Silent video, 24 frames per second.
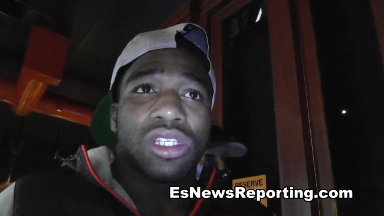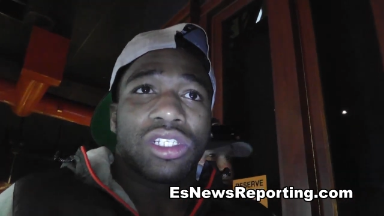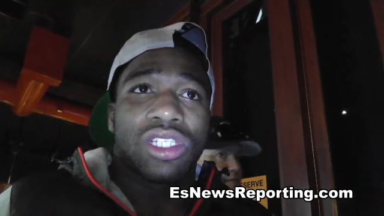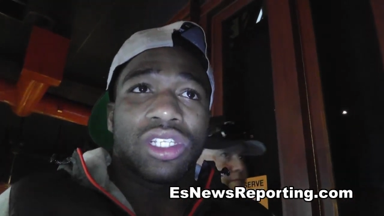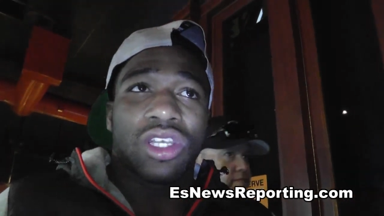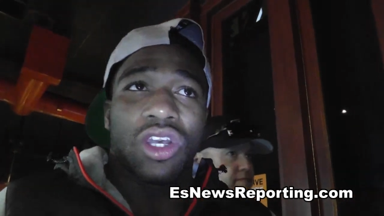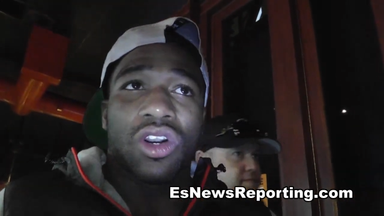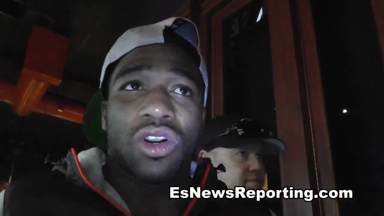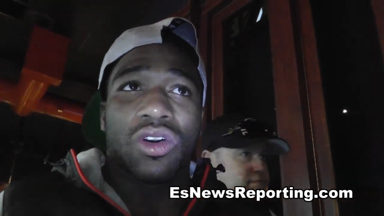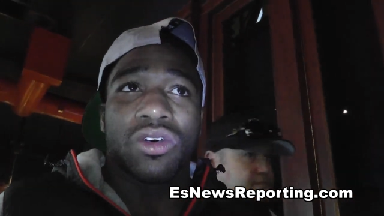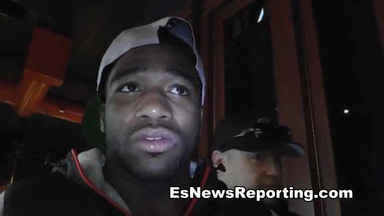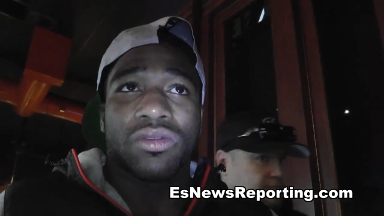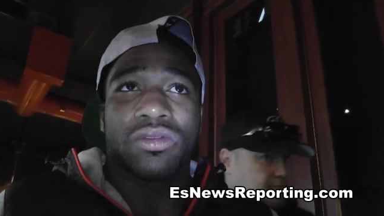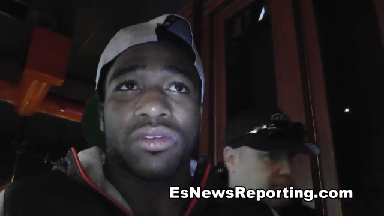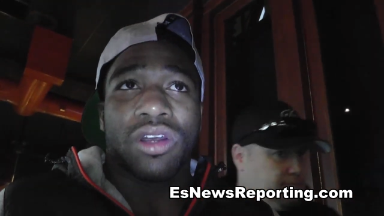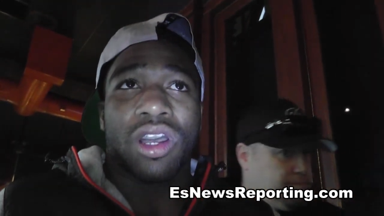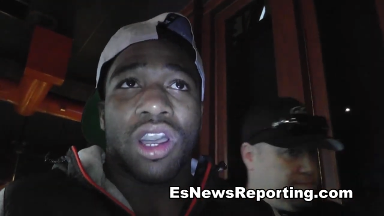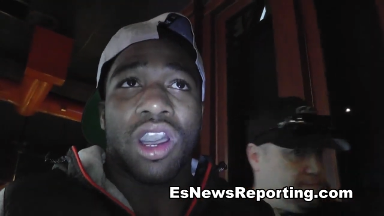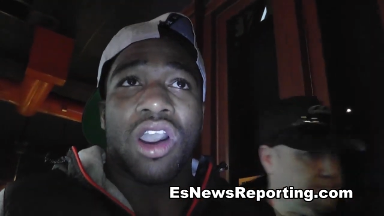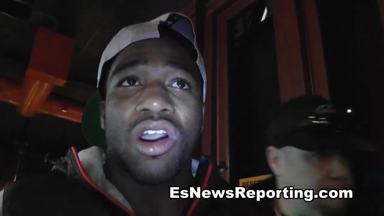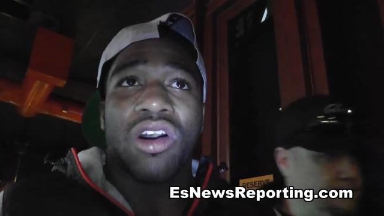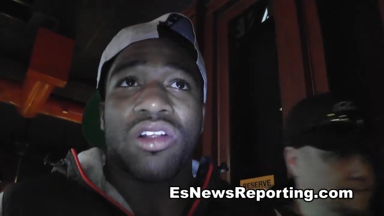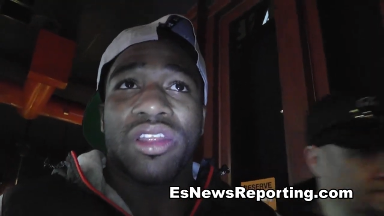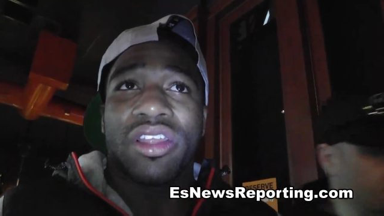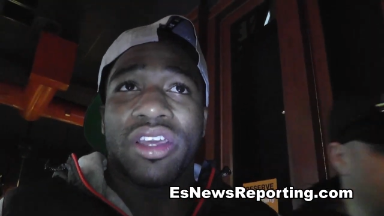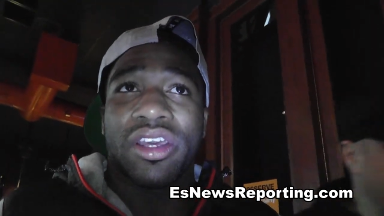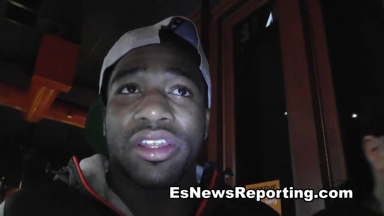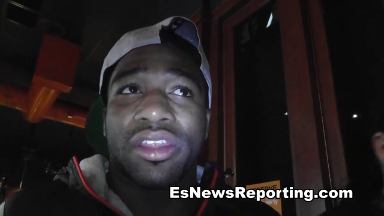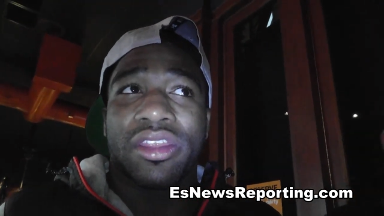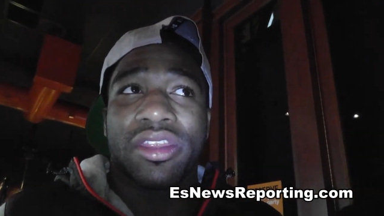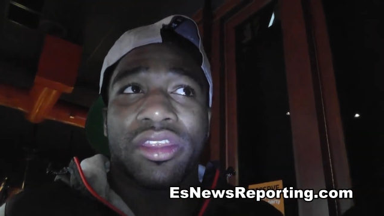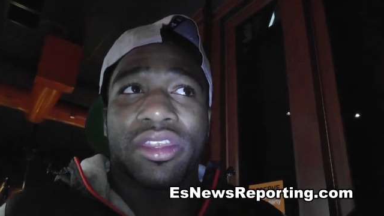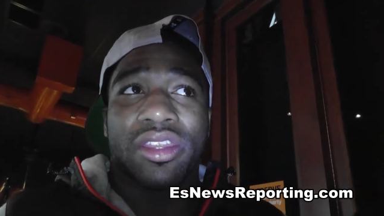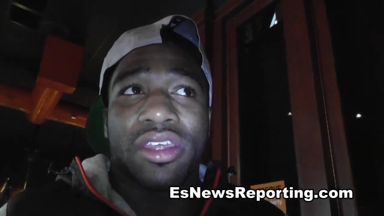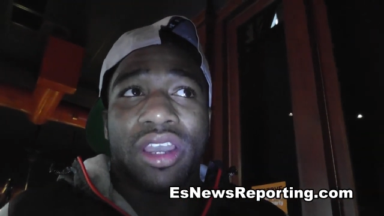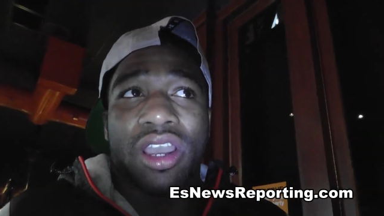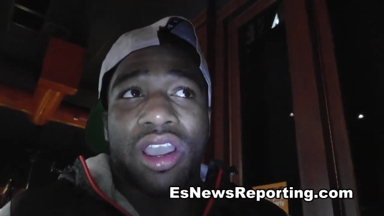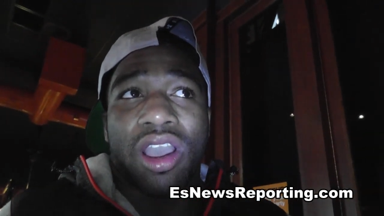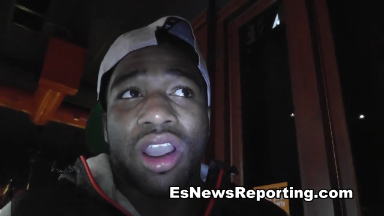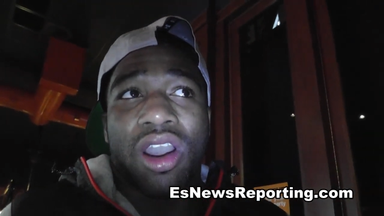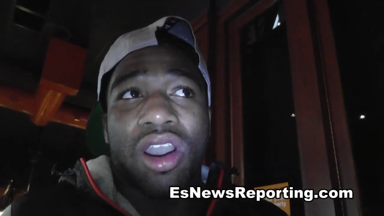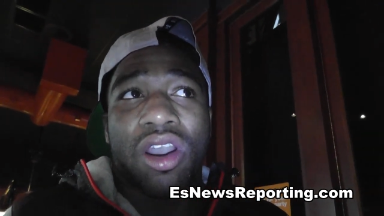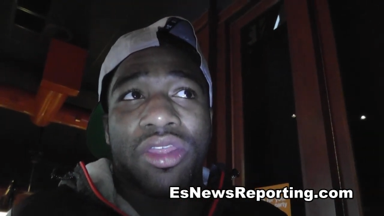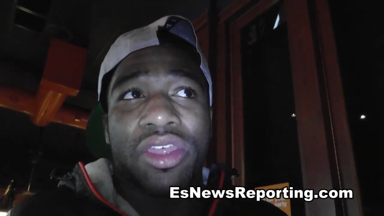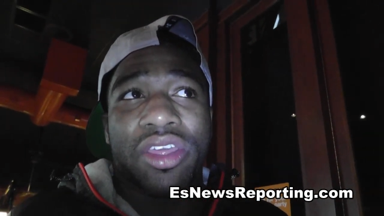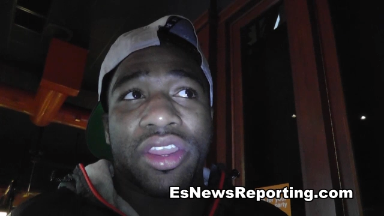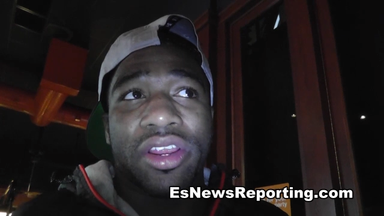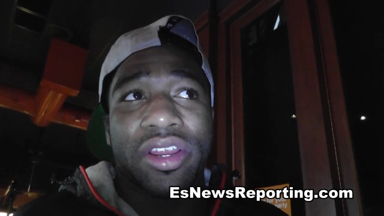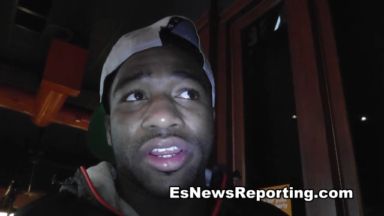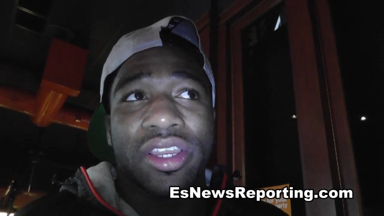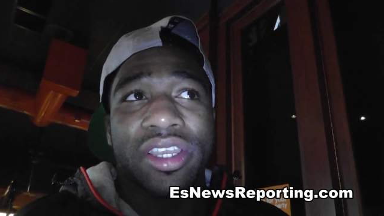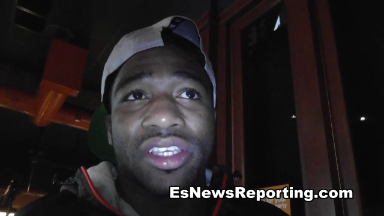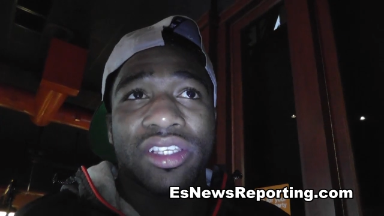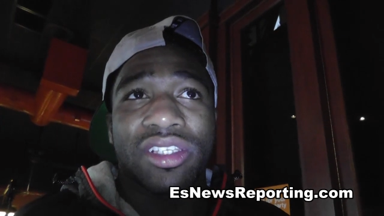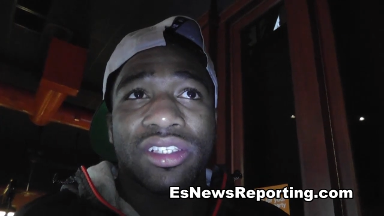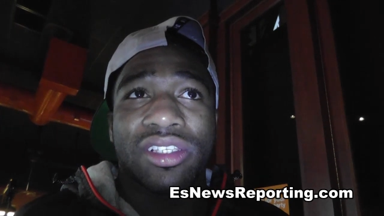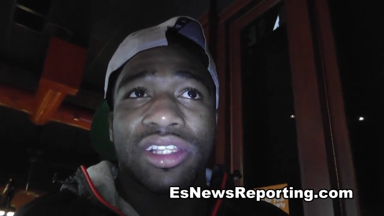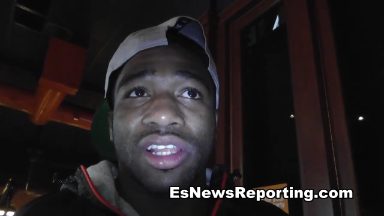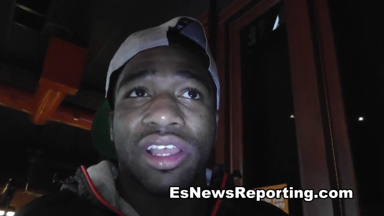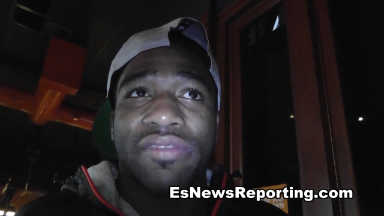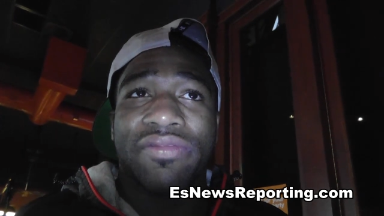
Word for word: So all that, all there is